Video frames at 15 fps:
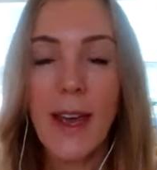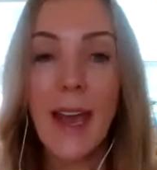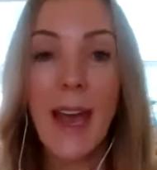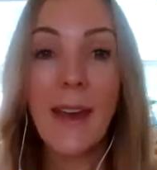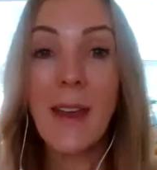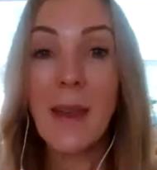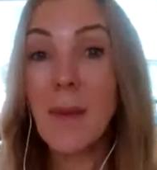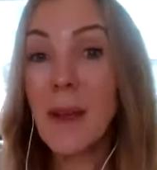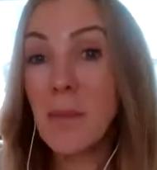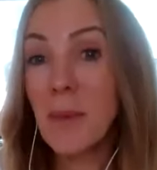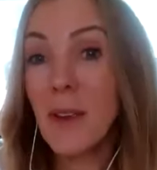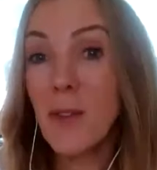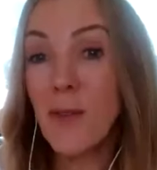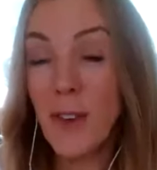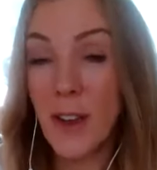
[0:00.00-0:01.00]
And they might
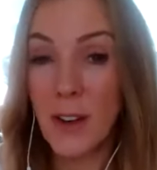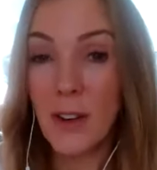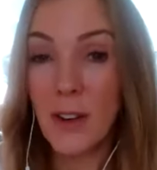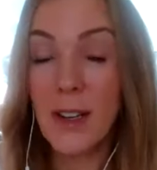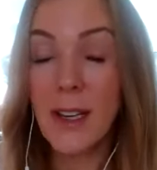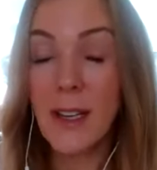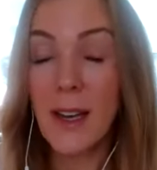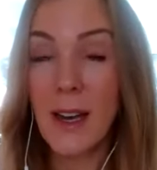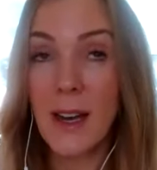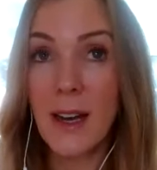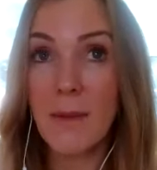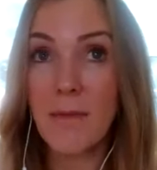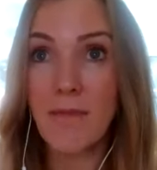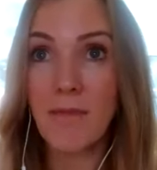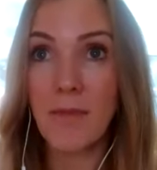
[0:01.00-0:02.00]
be very
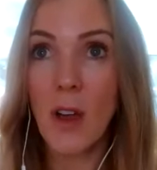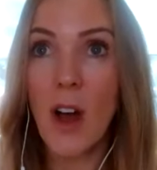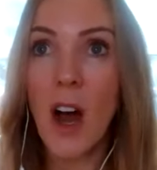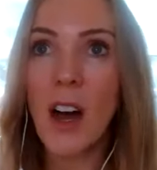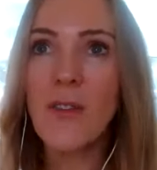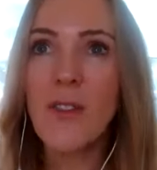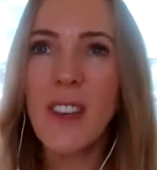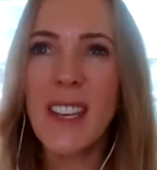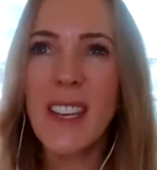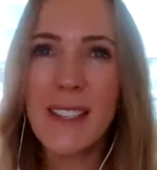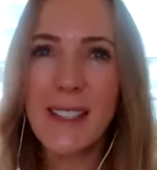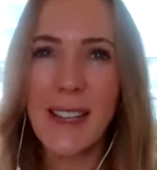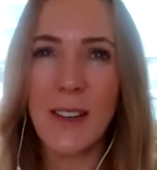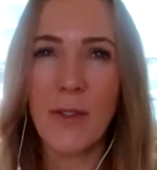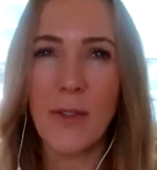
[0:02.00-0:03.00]

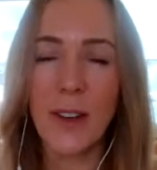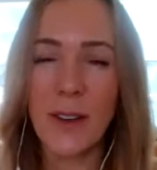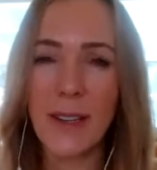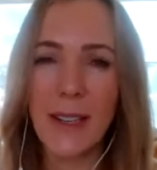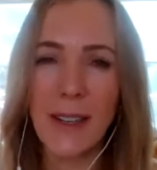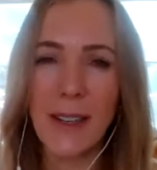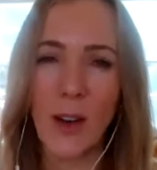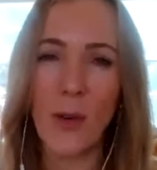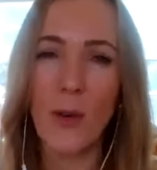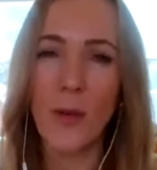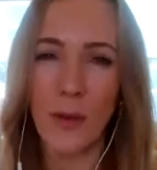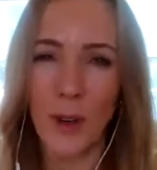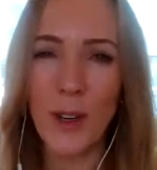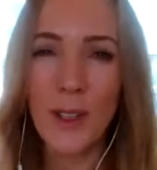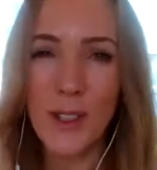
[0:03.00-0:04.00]
obvious, like very
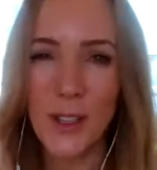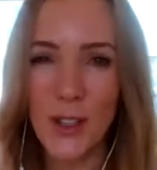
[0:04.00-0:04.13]
overt,